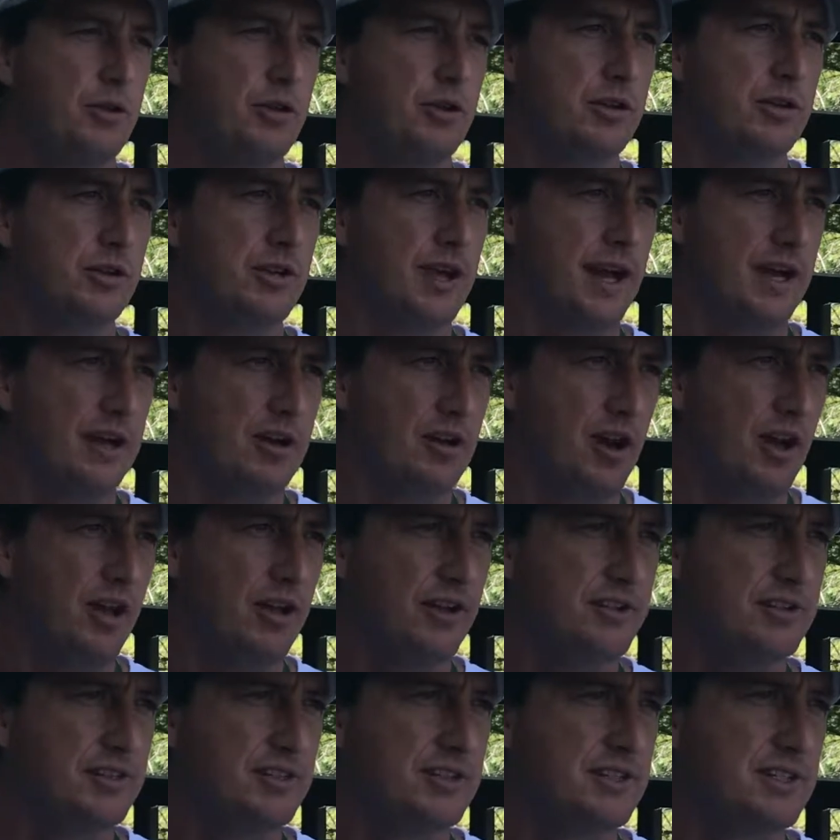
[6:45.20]
the
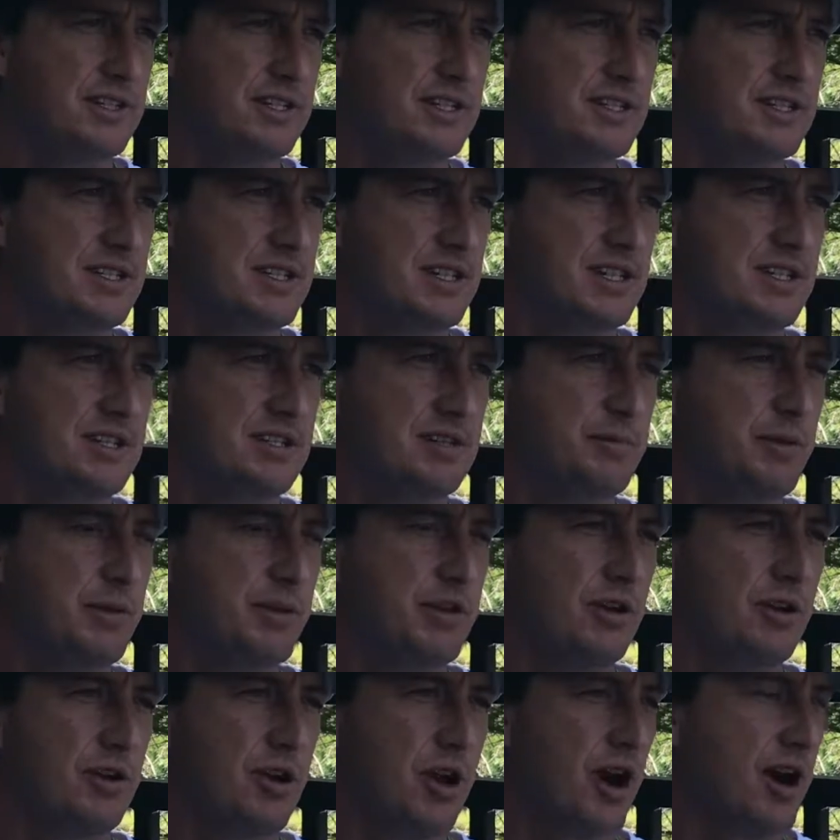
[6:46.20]
technologies exist,
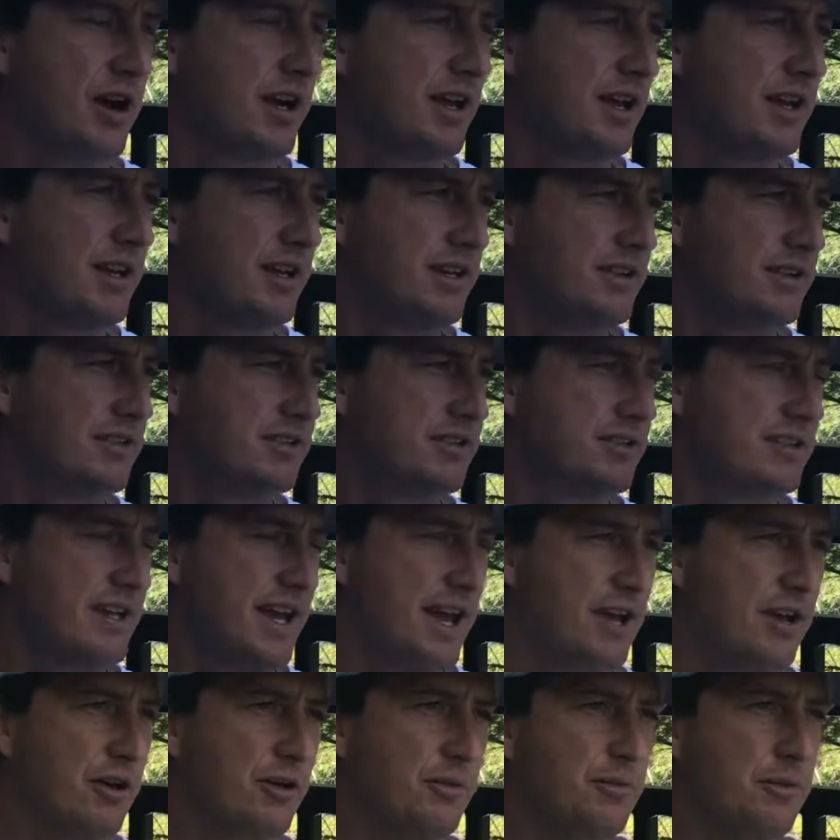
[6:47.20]
but they're not getting
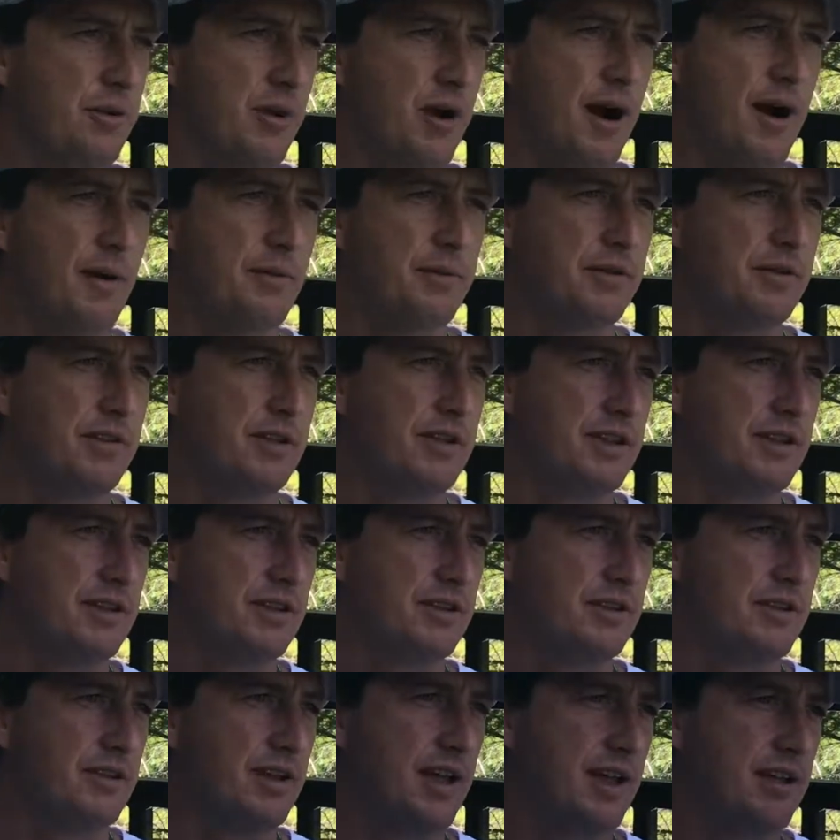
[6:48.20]
scaled properly,
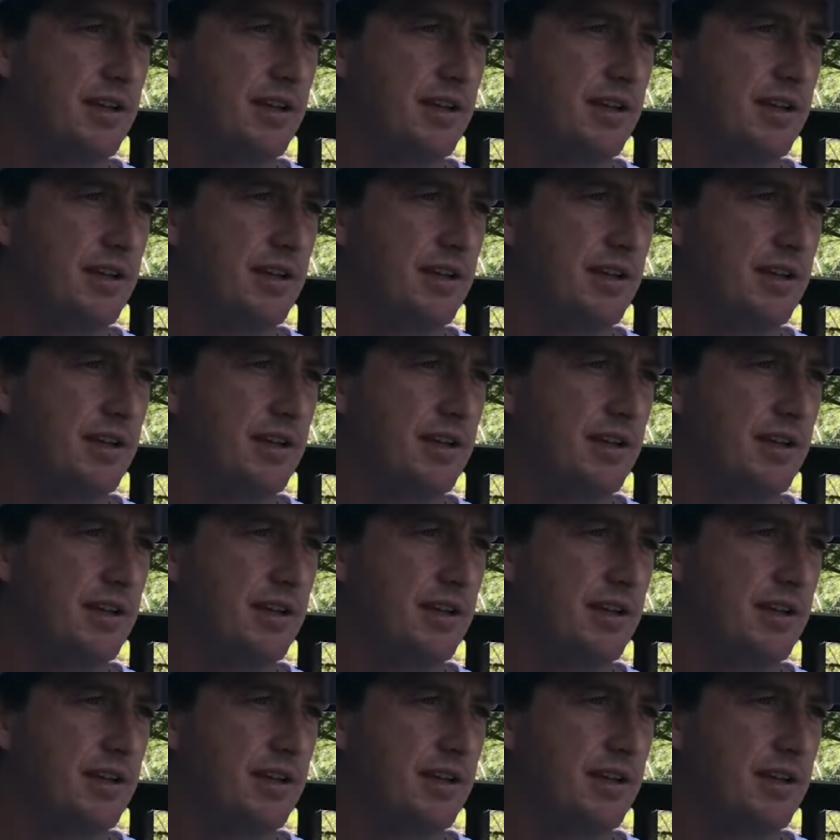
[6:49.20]
and the,